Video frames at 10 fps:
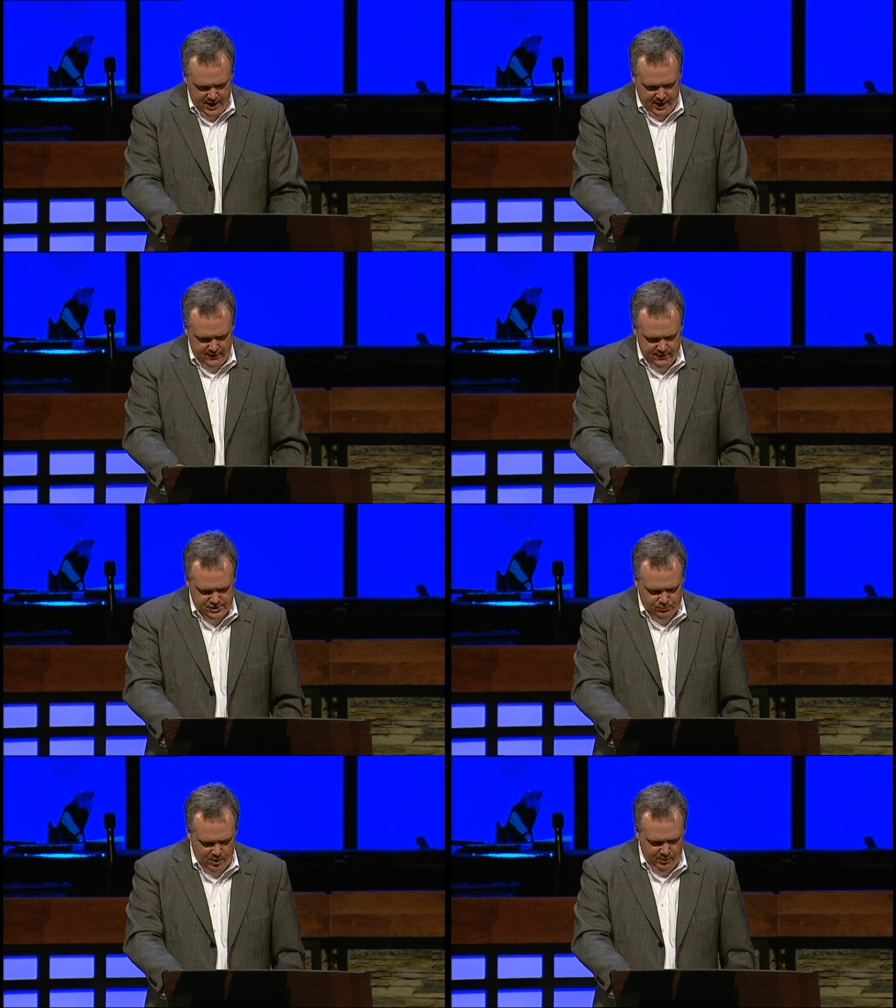and
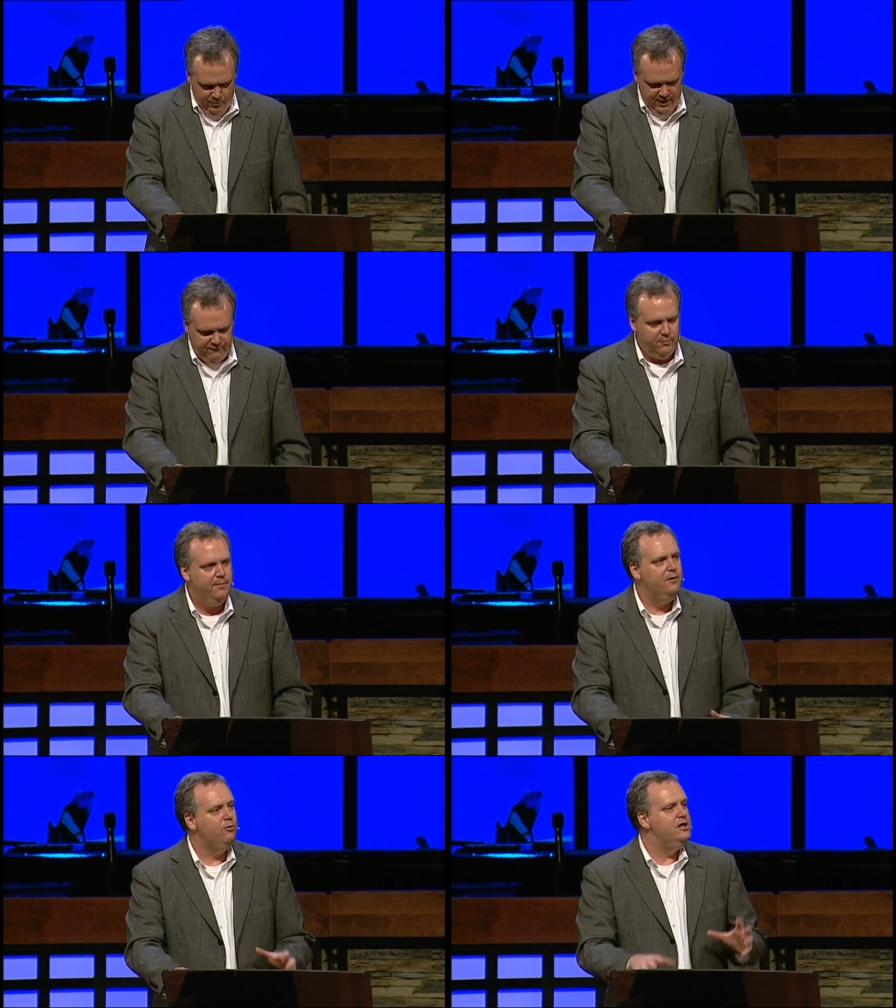this woman went from
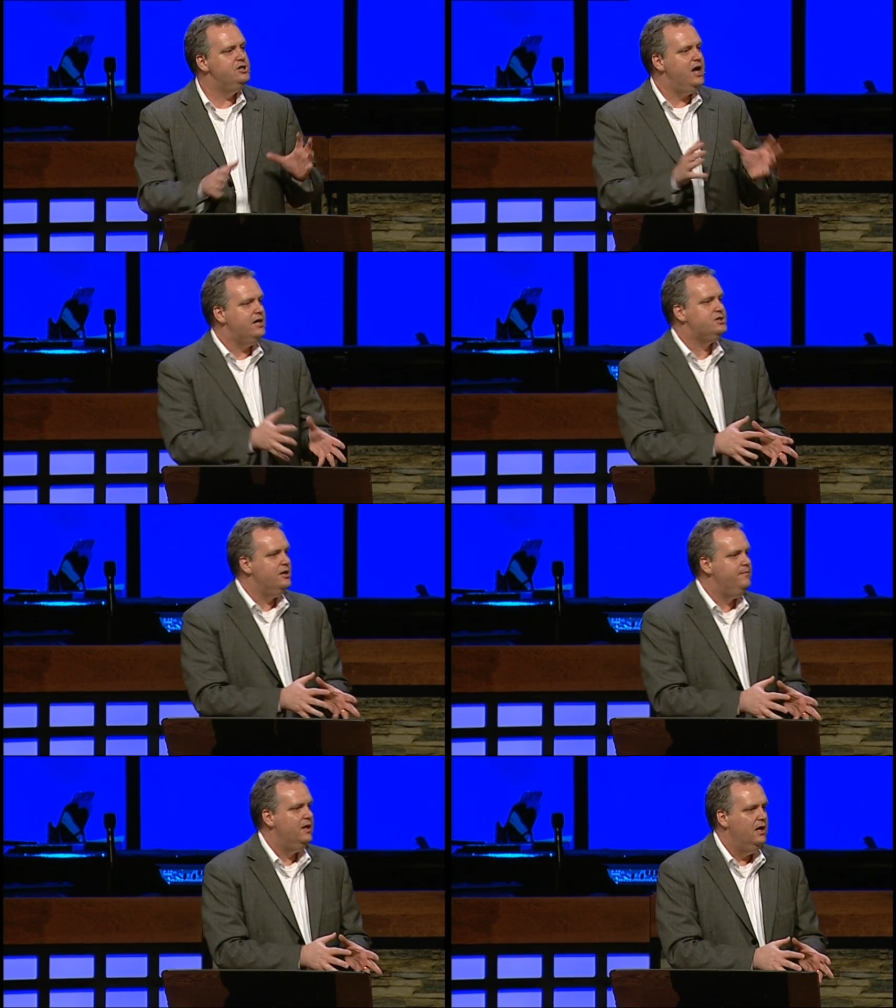
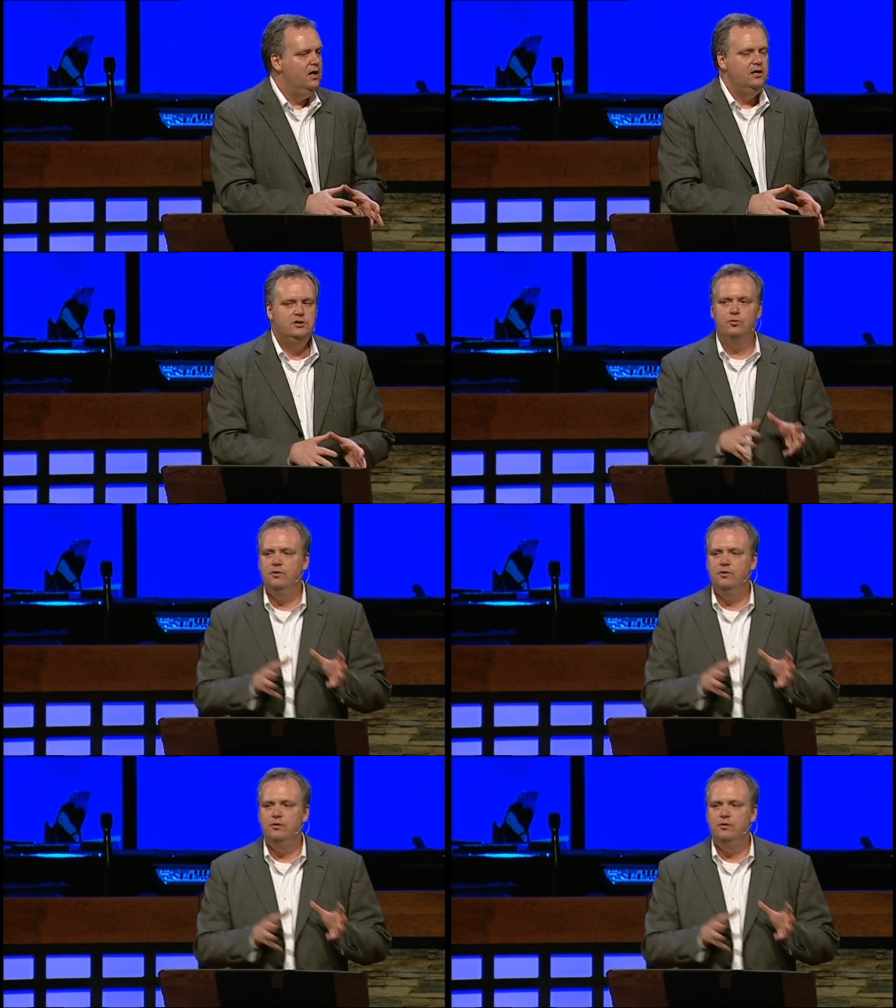rejection to